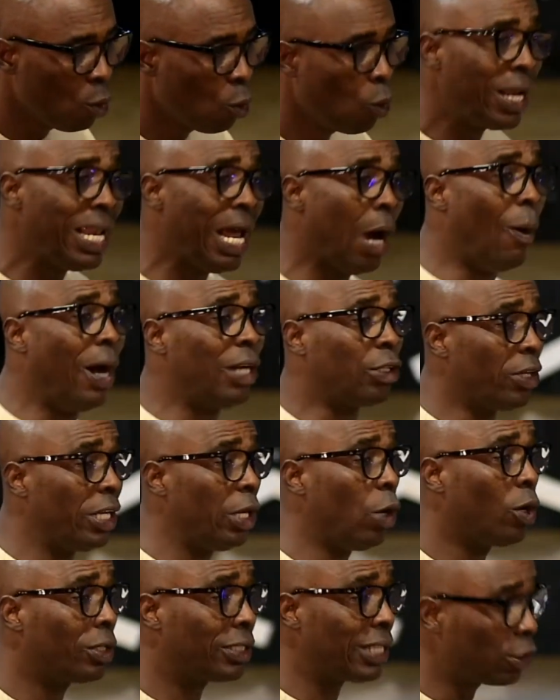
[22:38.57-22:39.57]
When I went to
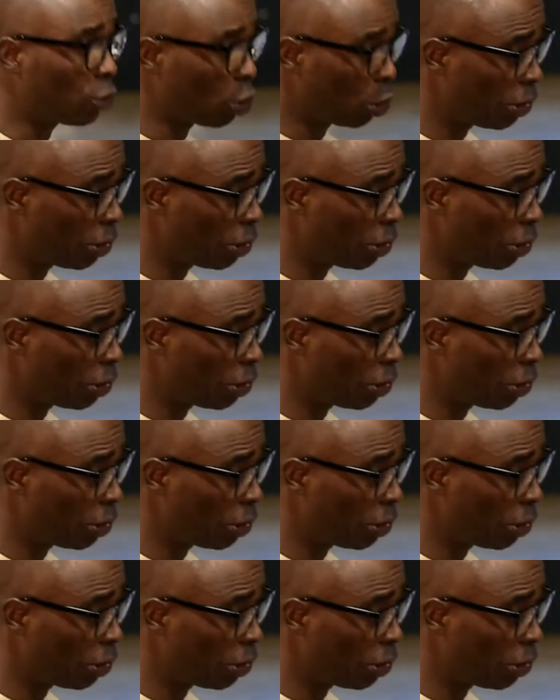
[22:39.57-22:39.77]
the hotel